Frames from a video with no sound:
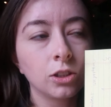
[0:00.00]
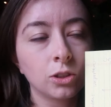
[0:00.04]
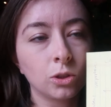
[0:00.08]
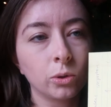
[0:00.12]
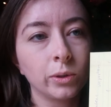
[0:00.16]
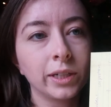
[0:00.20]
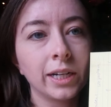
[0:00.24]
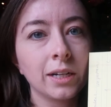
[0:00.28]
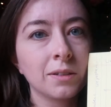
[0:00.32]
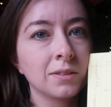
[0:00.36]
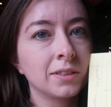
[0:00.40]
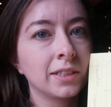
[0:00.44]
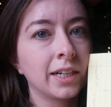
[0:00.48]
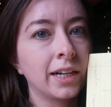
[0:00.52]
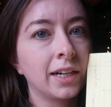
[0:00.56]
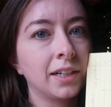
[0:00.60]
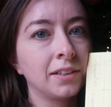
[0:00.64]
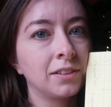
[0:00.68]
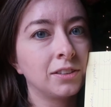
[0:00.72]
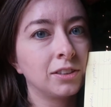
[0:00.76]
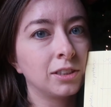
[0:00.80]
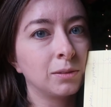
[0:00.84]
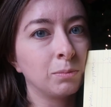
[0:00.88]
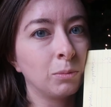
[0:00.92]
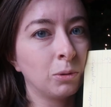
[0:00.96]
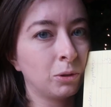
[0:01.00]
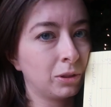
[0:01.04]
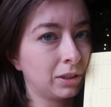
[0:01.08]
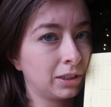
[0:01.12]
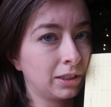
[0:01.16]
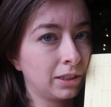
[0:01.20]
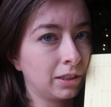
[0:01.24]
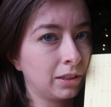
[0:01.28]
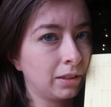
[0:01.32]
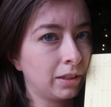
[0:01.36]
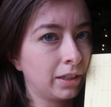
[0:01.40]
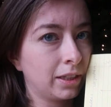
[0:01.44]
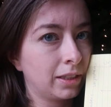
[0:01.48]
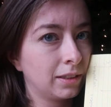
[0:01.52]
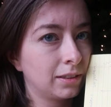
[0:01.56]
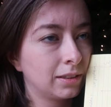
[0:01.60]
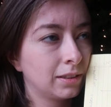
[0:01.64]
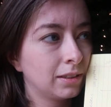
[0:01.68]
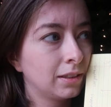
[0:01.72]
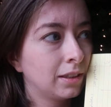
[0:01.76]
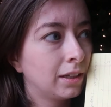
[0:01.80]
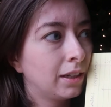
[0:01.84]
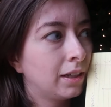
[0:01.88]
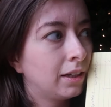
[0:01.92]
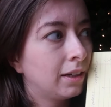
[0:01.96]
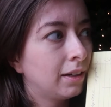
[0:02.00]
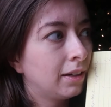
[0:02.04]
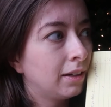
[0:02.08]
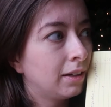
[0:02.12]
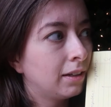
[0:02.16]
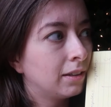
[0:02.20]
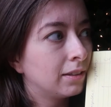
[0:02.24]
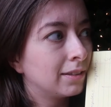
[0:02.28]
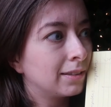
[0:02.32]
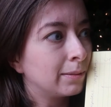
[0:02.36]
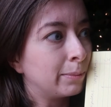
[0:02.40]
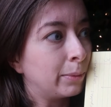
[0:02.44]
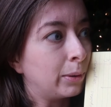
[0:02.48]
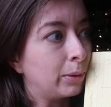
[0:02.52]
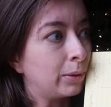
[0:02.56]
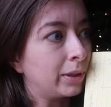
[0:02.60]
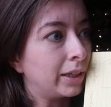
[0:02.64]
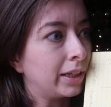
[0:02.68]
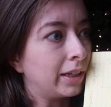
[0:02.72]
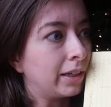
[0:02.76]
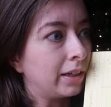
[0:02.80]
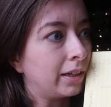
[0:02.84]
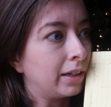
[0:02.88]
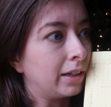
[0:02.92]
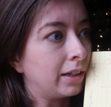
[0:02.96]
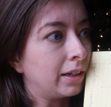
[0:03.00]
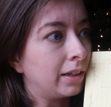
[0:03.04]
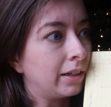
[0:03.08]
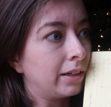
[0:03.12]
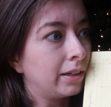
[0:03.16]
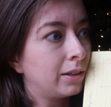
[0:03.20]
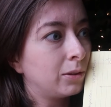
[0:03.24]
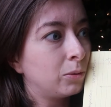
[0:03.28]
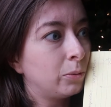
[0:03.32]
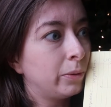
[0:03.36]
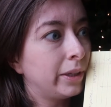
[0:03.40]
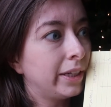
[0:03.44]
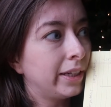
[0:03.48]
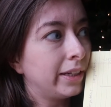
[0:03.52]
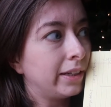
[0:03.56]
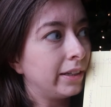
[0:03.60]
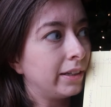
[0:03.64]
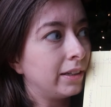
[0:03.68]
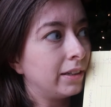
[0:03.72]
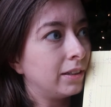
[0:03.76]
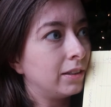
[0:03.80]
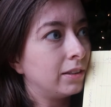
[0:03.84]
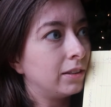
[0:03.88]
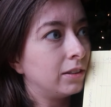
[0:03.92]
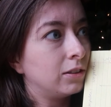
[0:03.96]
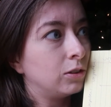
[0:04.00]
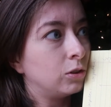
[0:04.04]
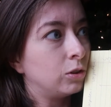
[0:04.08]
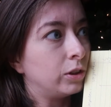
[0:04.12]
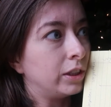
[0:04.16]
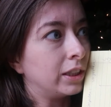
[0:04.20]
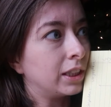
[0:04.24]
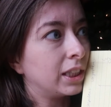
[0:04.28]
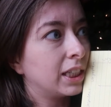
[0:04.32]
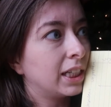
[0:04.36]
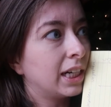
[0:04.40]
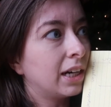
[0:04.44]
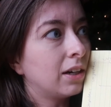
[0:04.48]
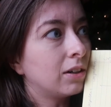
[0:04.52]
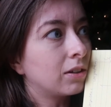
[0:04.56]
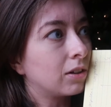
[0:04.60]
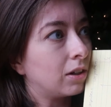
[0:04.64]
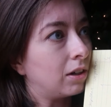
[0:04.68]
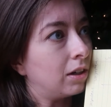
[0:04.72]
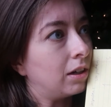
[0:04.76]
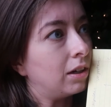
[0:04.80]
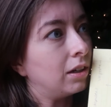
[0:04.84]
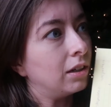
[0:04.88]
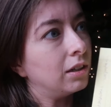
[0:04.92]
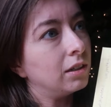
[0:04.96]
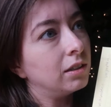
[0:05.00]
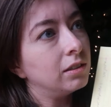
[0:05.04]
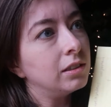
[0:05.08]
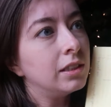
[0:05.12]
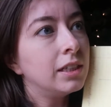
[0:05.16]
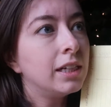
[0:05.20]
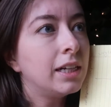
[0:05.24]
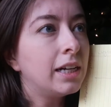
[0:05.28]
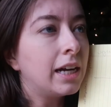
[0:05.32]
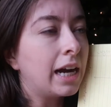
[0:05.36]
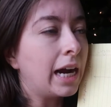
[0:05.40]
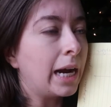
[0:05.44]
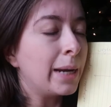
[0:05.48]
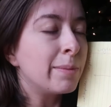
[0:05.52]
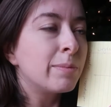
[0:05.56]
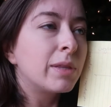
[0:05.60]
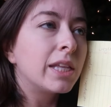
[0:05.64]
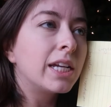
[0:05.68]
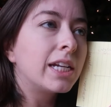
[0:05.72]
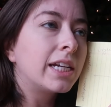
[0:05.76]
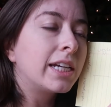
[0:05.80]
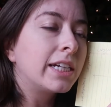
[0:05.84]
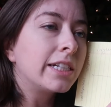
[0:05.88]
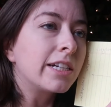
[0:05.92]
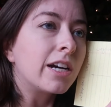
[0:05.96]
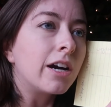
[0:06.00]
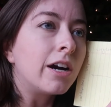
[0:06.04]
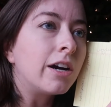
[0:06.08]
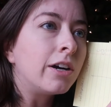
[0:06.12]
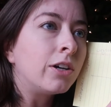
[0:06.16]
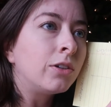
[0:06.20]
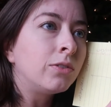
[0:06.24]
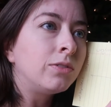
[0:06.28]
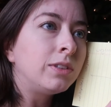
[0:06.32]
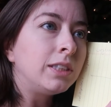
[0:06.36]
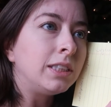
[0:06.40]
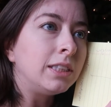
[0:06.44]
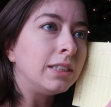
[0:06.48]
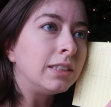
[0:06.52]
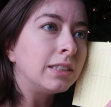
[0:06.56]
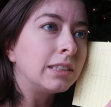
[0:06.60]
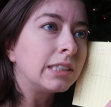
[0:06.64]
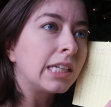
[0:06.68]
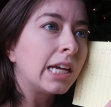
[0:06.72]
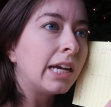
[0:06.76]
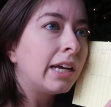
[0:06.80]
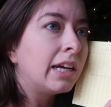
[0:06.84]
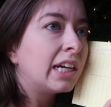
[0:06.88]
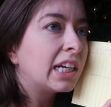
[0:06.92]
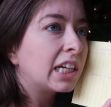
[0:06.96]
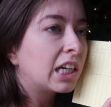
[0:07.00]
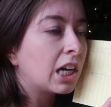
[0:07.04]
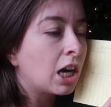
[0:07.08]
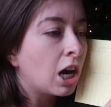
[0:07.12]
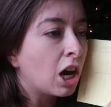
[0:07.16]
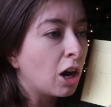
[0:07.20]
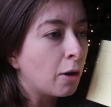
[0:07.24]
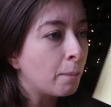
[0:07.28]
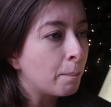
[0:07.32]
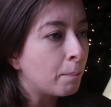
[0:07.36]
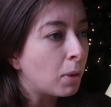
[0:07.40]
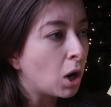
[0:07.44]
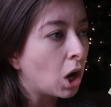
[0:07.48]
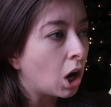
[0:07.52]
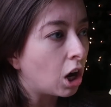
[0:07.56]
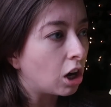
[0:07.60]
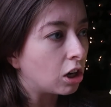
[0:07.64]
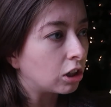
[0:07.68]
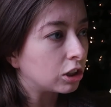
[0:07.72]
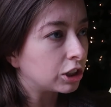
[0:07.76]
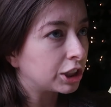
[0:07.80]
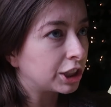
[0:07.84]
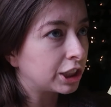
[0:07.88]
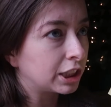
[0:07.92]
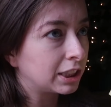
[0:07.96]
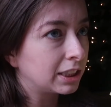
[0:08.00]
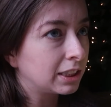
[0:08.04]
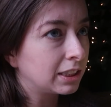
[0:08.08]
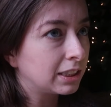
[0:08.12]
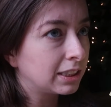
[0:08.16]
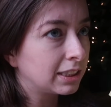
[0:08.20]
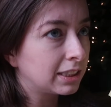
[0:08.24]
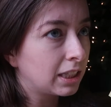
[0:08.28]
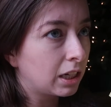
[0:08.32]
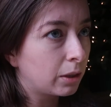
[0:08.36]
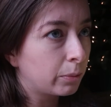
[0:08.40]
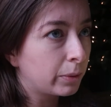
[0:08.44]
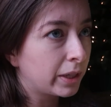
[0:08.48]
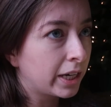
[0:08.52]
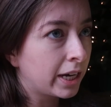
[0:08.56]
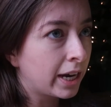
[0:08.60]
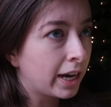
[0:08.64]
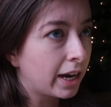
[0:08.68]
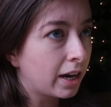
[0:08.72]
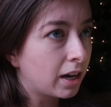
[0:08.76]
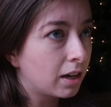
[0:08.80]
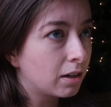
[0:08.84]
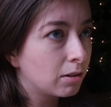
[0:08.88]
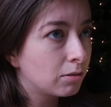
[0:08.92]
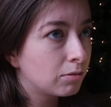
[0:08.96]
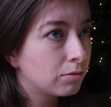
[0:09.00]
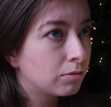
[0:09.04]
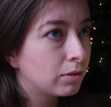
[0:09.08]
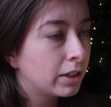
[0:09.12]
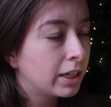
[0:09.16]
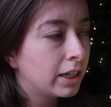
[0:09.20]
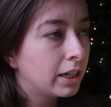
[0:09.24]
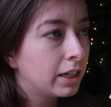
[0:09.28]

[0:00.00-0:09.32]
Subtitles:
going outside to smoke a cigarette, smoking weed, drinking alcohol. I'm thinking of these compulsions that we have